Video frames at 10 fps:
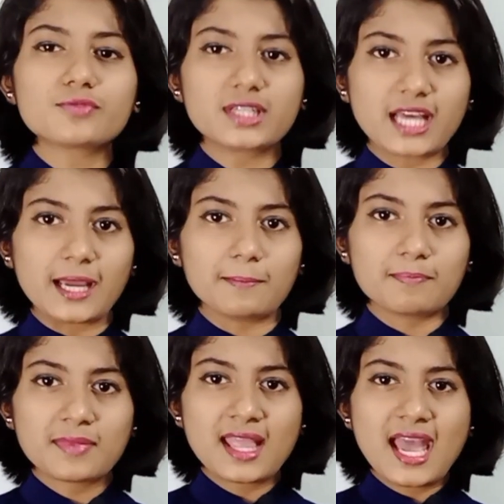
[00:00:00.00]
of the time
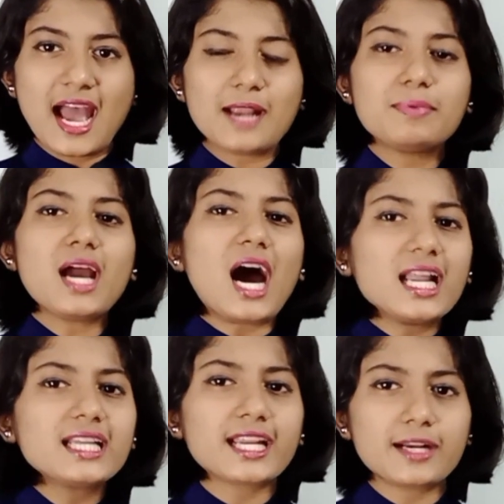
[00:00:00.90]
and be
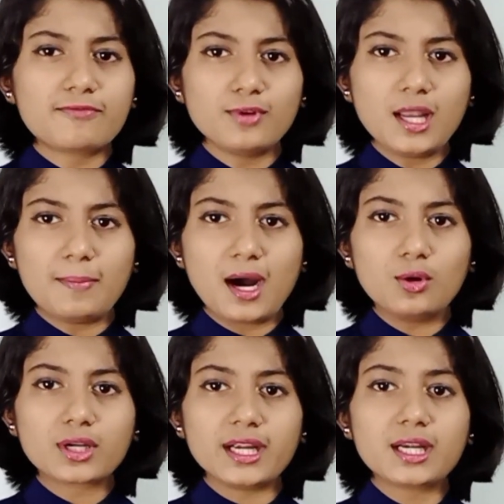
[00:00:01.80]
ungrateful
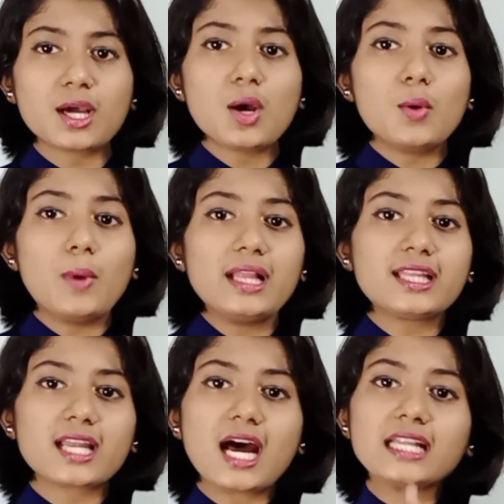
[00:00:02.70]
about it while
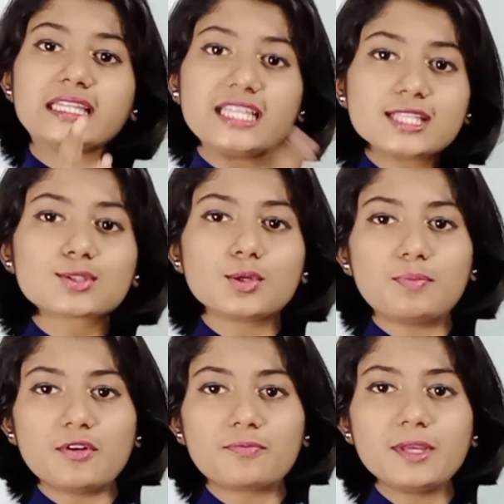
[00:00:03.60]
there are these
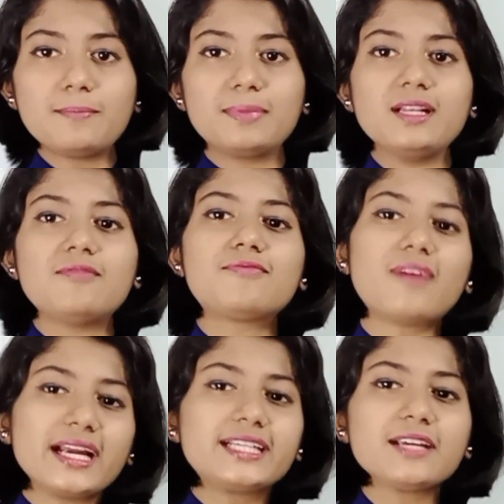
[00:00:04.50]
group of people
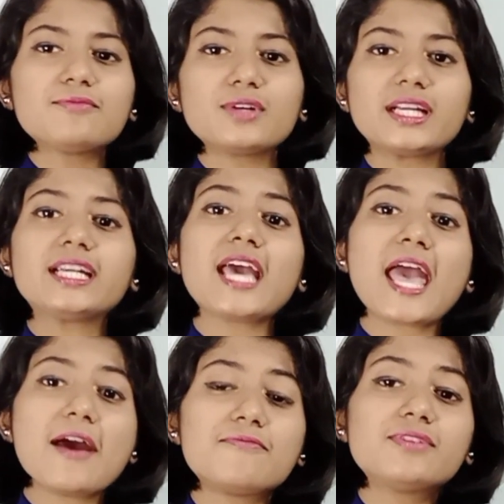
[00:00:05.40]
fighting for it
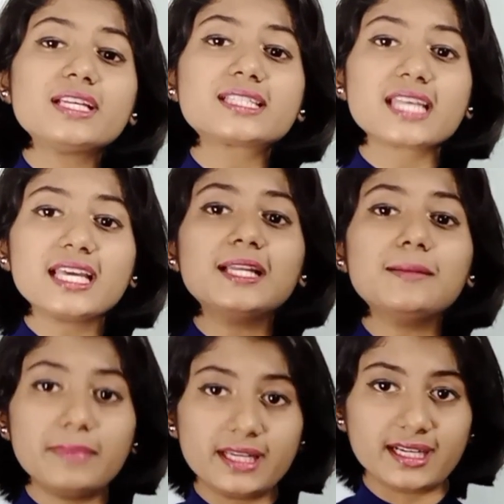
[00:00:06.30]
every
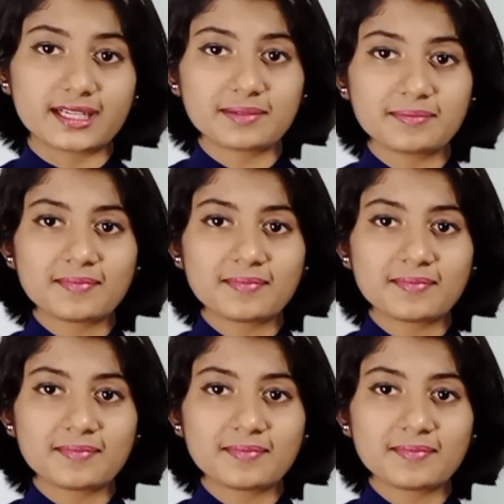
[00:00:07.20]
single minute.